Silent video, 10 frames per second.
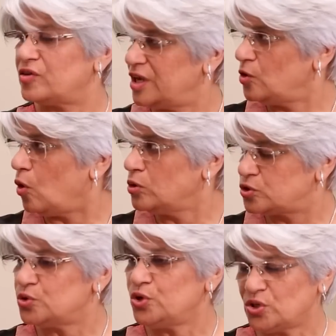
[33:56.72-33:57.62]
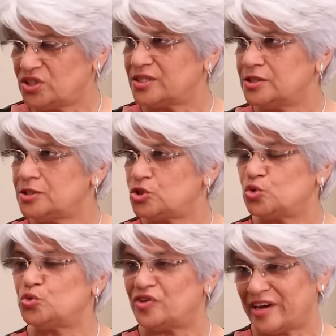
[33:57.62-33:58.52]
train also your judges
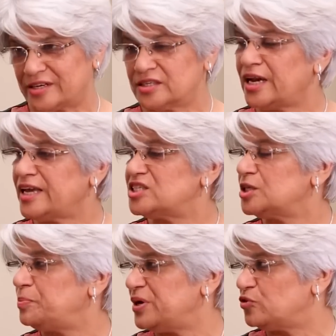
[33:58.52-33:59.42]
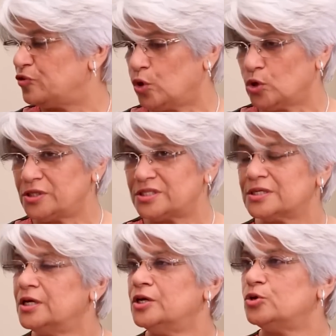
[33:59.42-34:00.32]
to recognize the
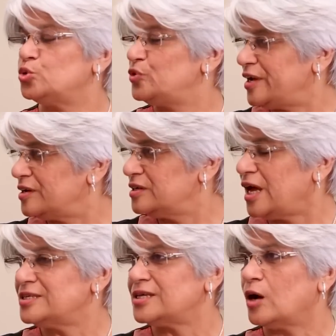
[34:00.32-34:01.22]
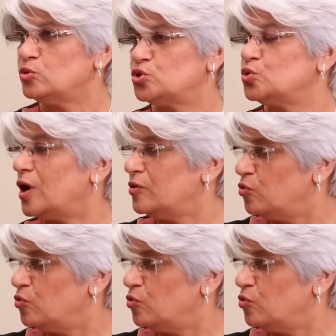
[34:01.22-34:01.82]
pitfalls, to recognize how to